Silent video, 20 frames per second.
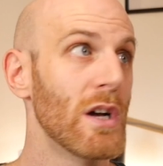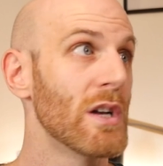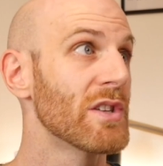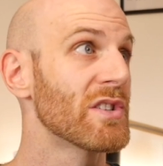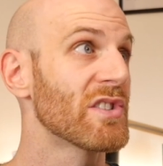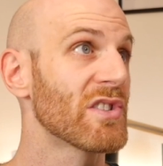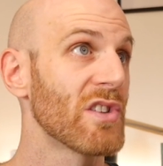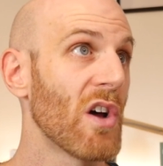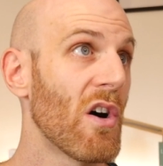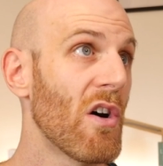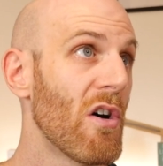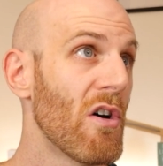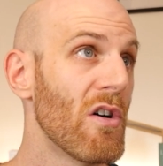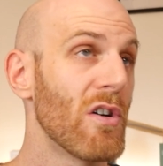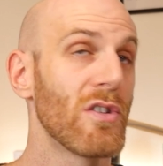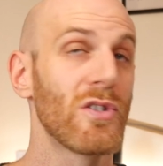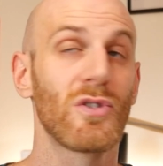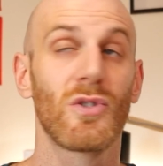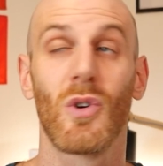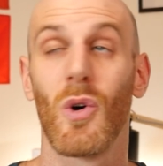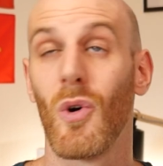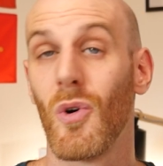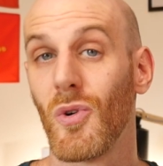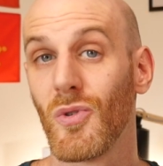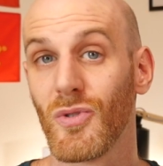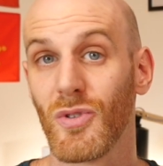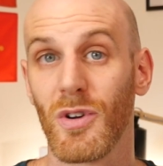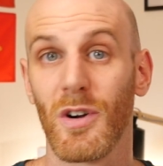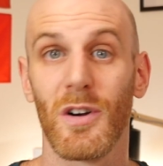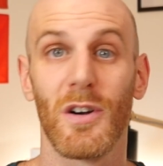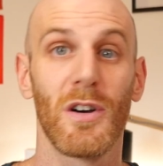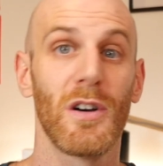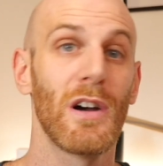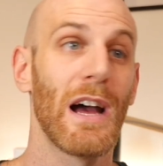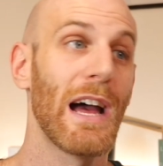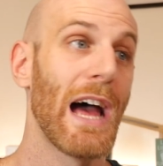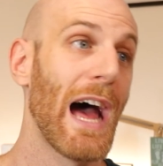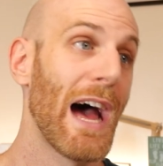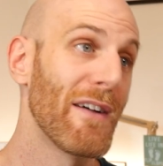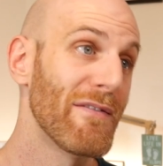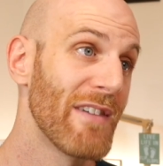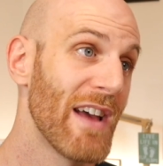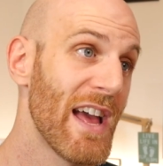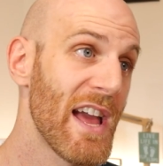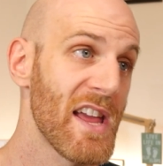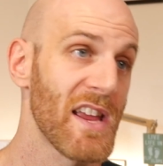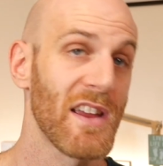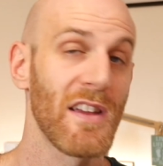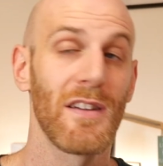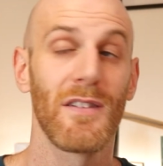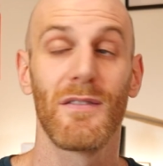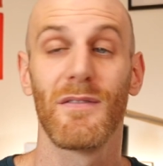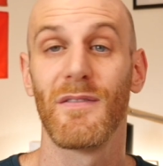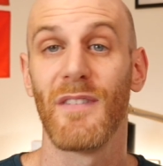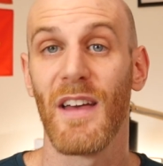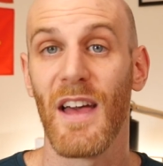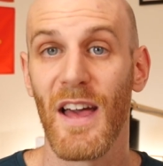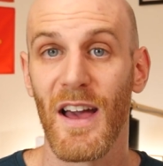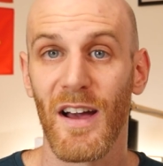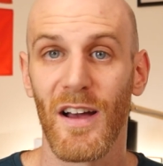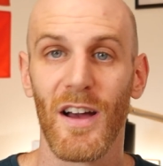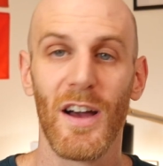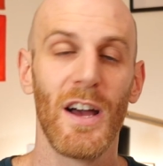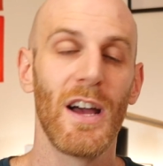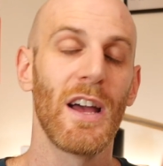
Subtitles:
sans, contre, avec, vers,